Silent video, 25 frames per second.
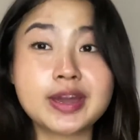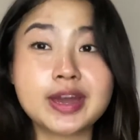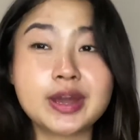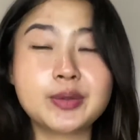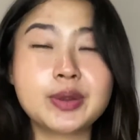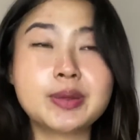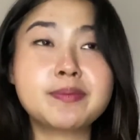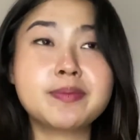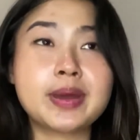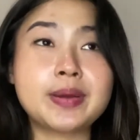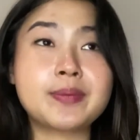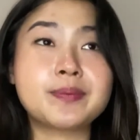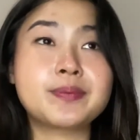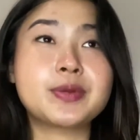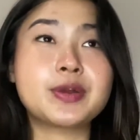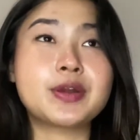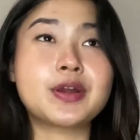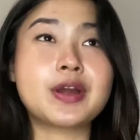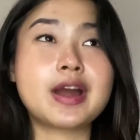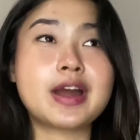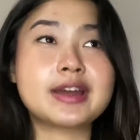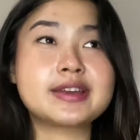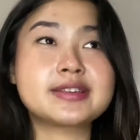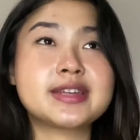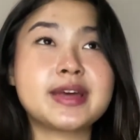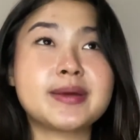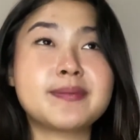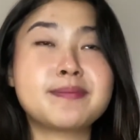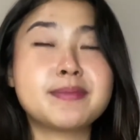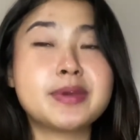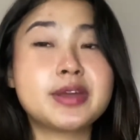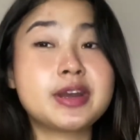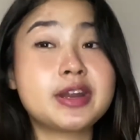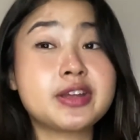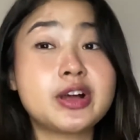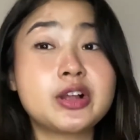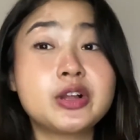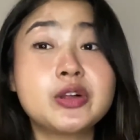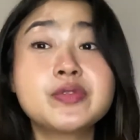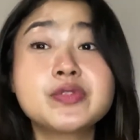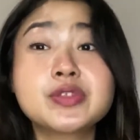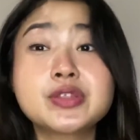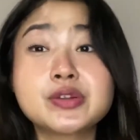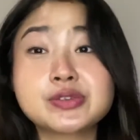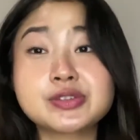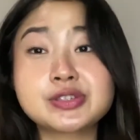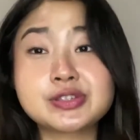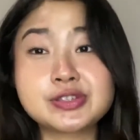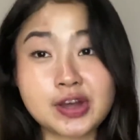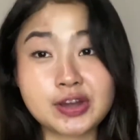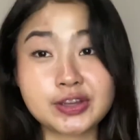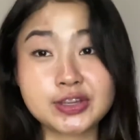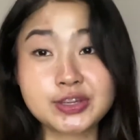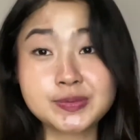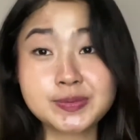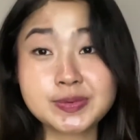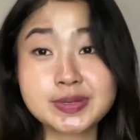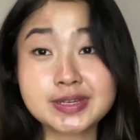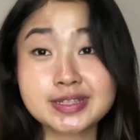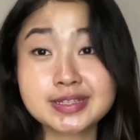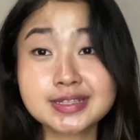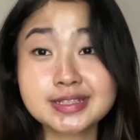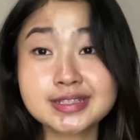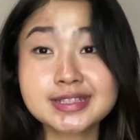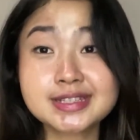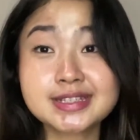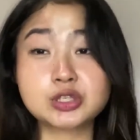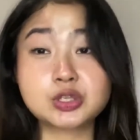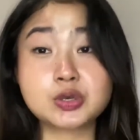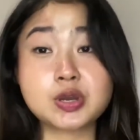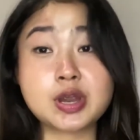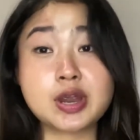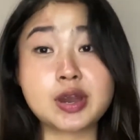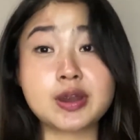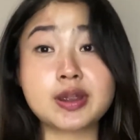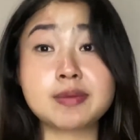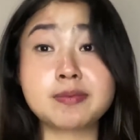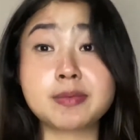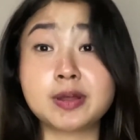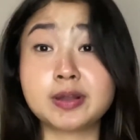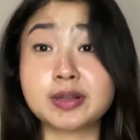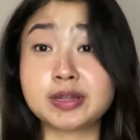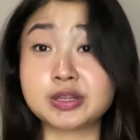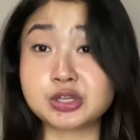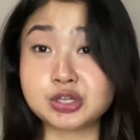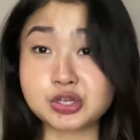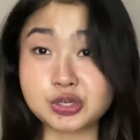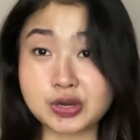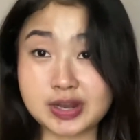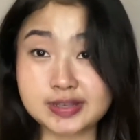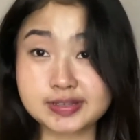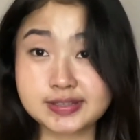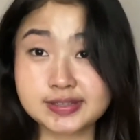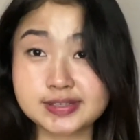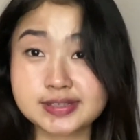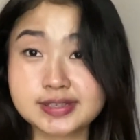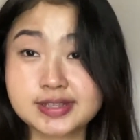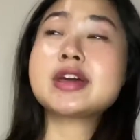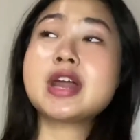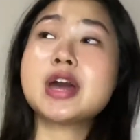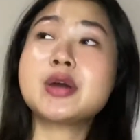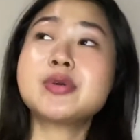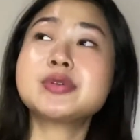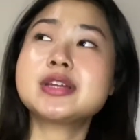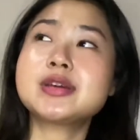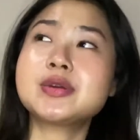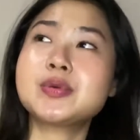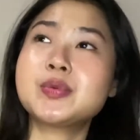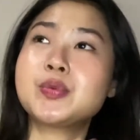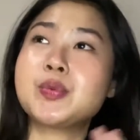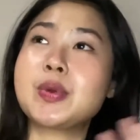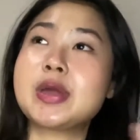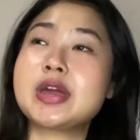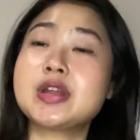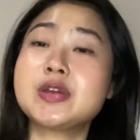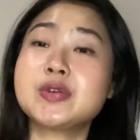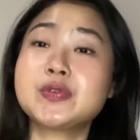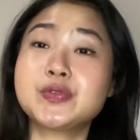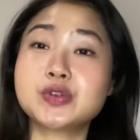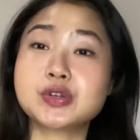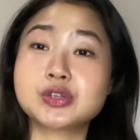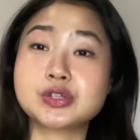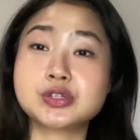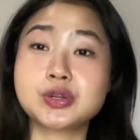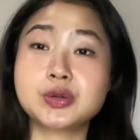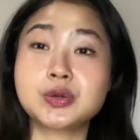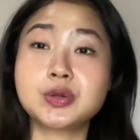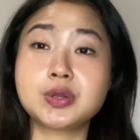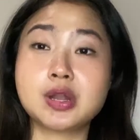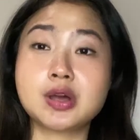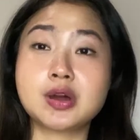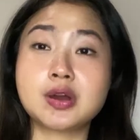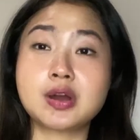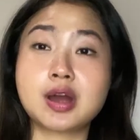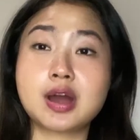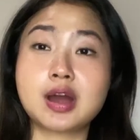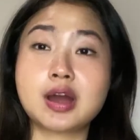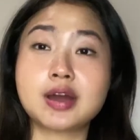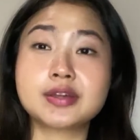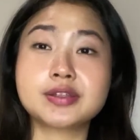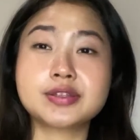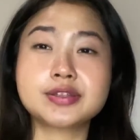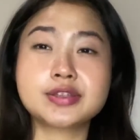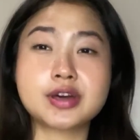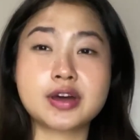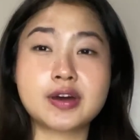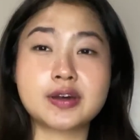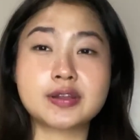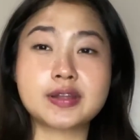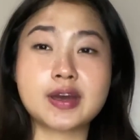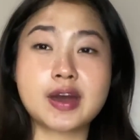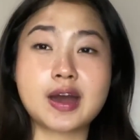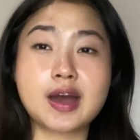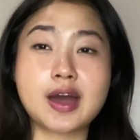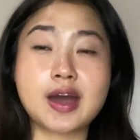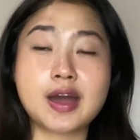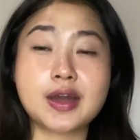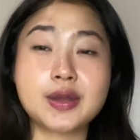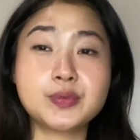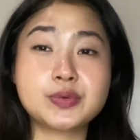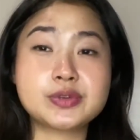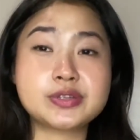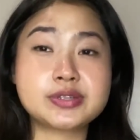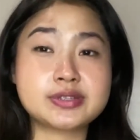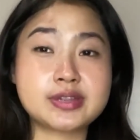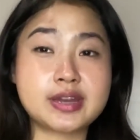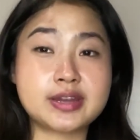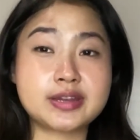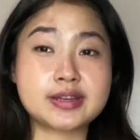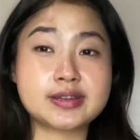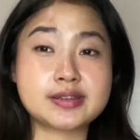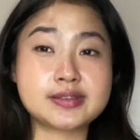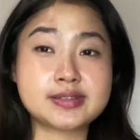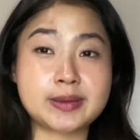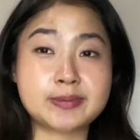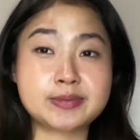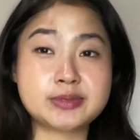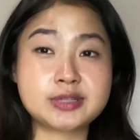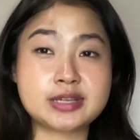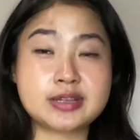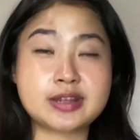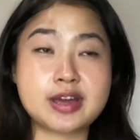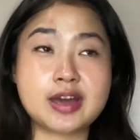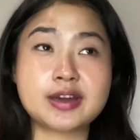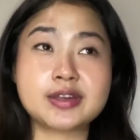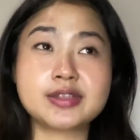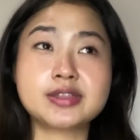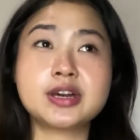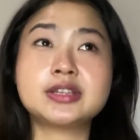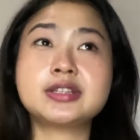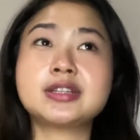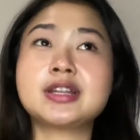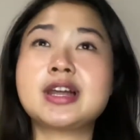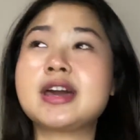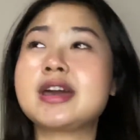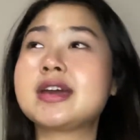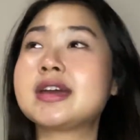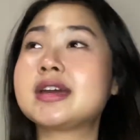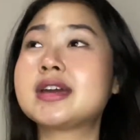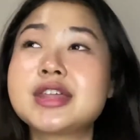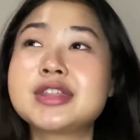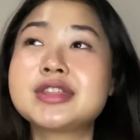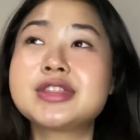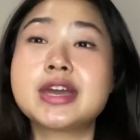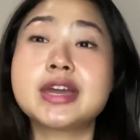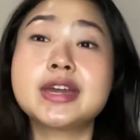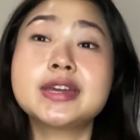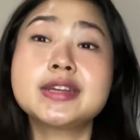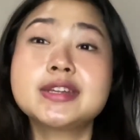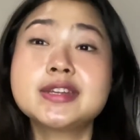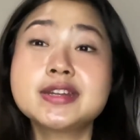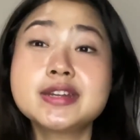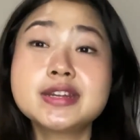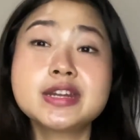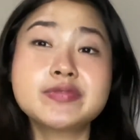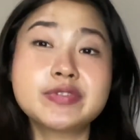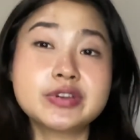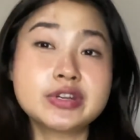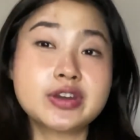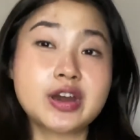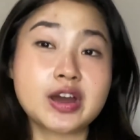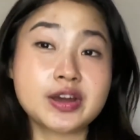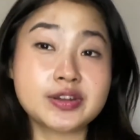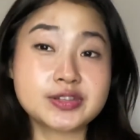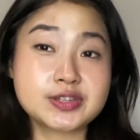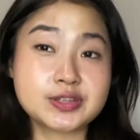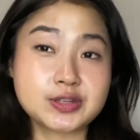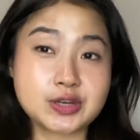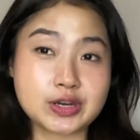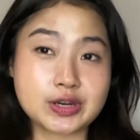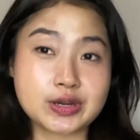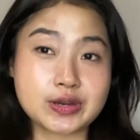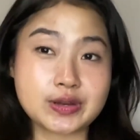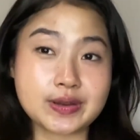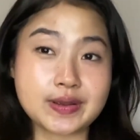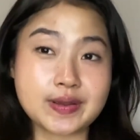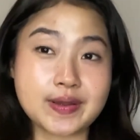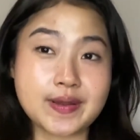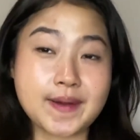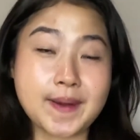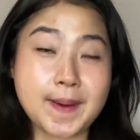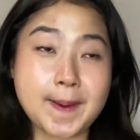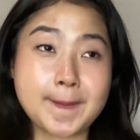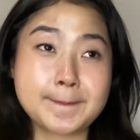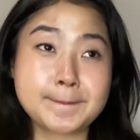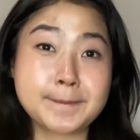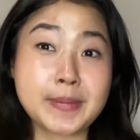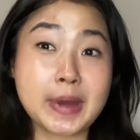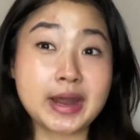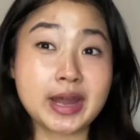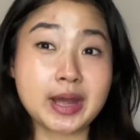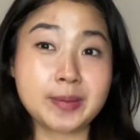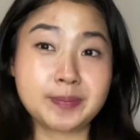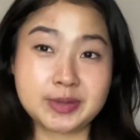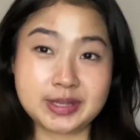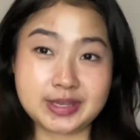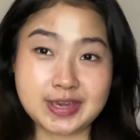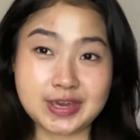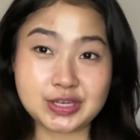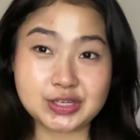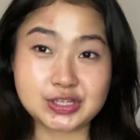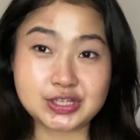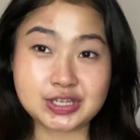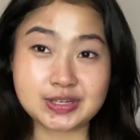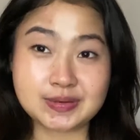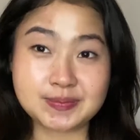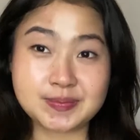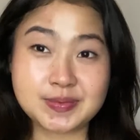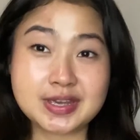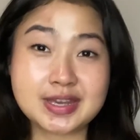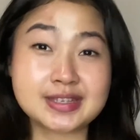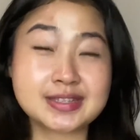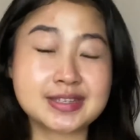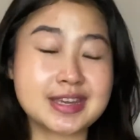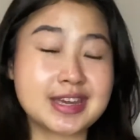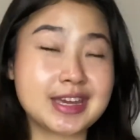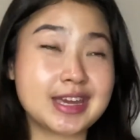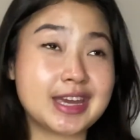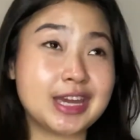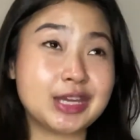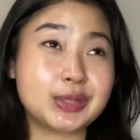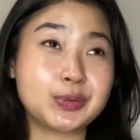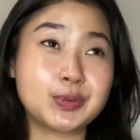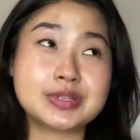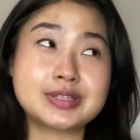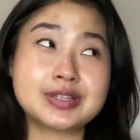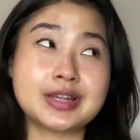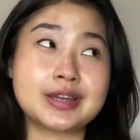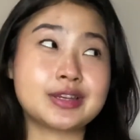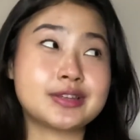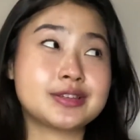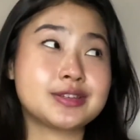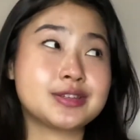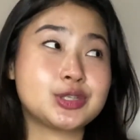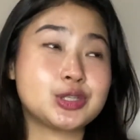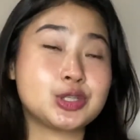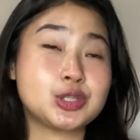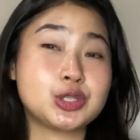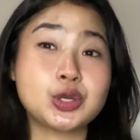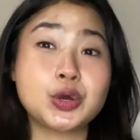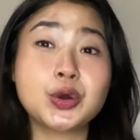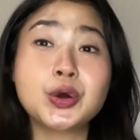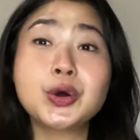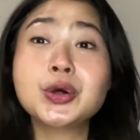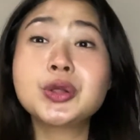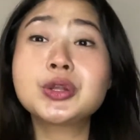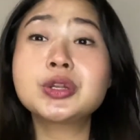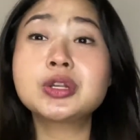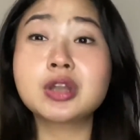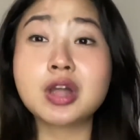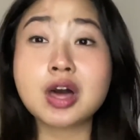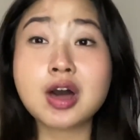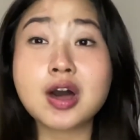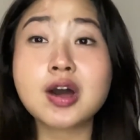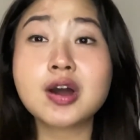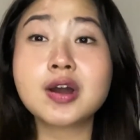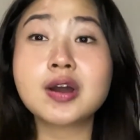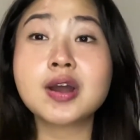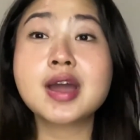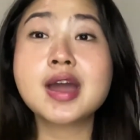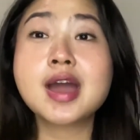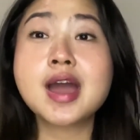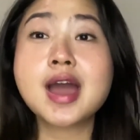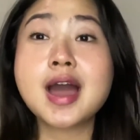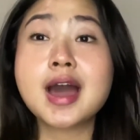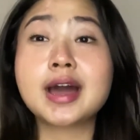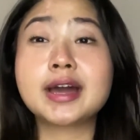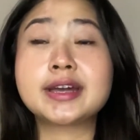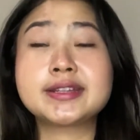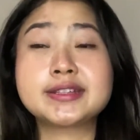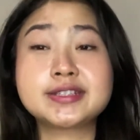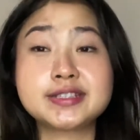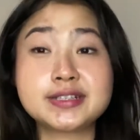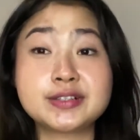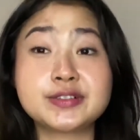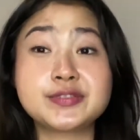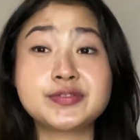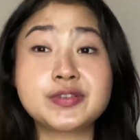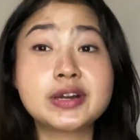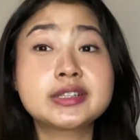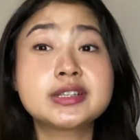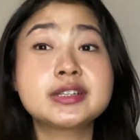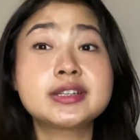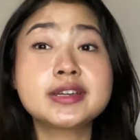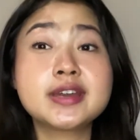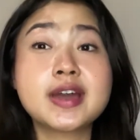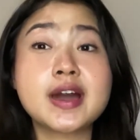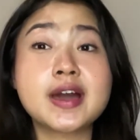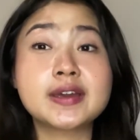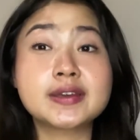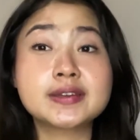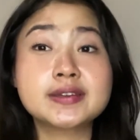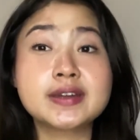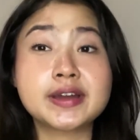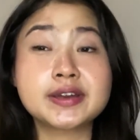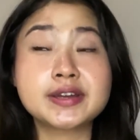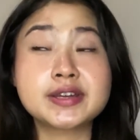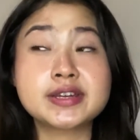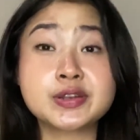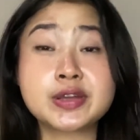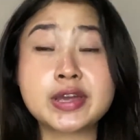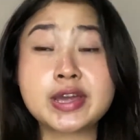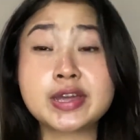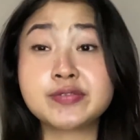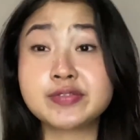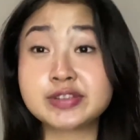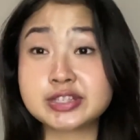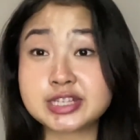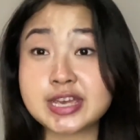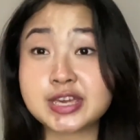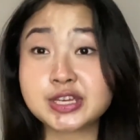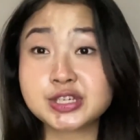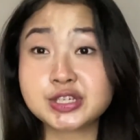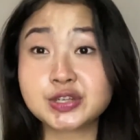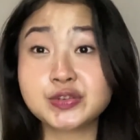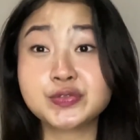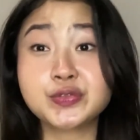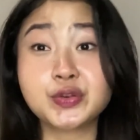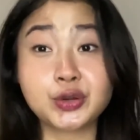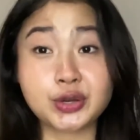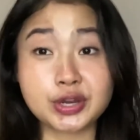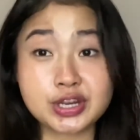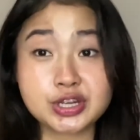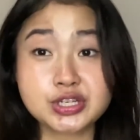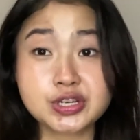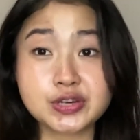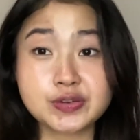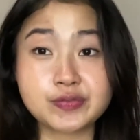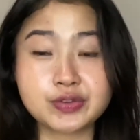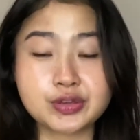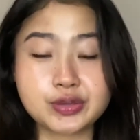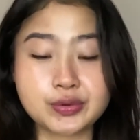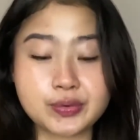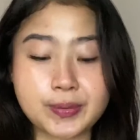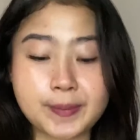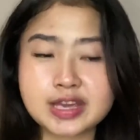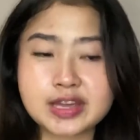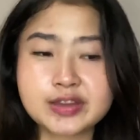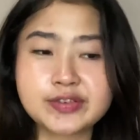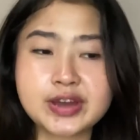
I remember I submitted all of those documents to their email address, and I was like waiting for so long. I thought I was not accepted. I thought like they didn't even consider my application because it was like so long until finally I got an invitation for interview.